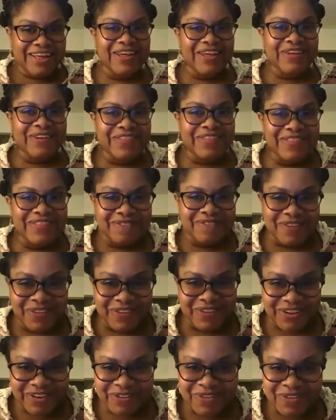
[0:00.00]
with the
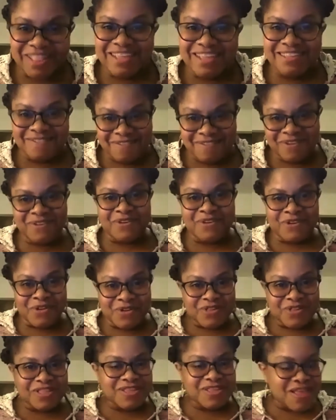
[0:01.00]

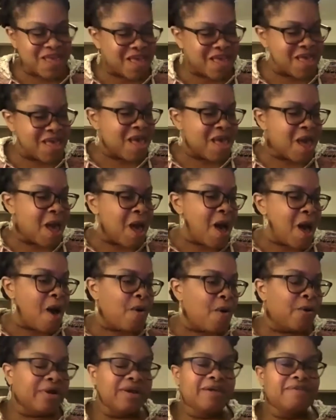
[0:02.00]
devotionals,
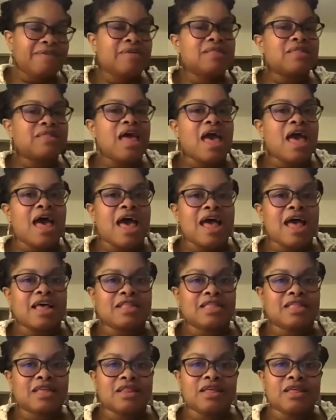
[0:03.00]
or even to
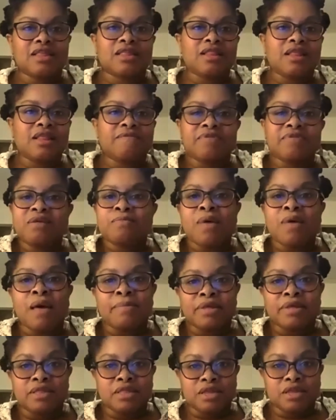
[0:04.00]
ask these lovely
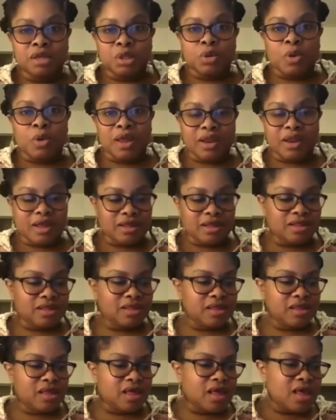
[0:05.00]
mamas to join
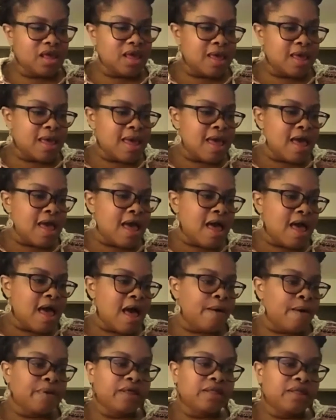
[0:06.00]
us.
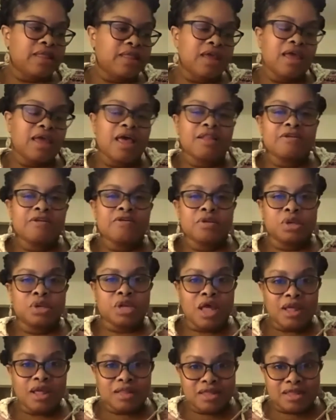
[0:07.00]
I want to thank Eleanor
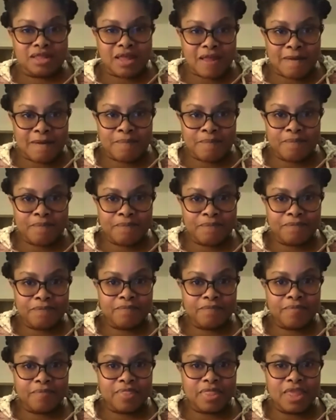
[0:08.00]
Johnson.
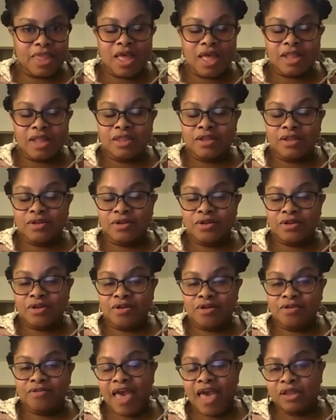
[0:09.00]
A little known
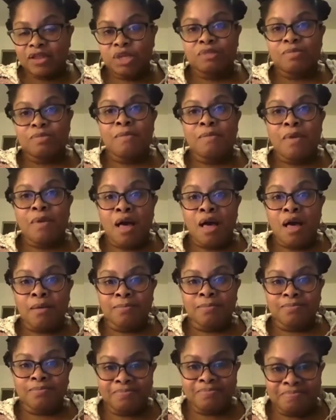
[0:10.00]
fact, she's my
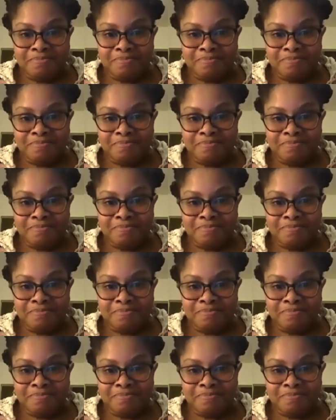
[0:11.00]
mom.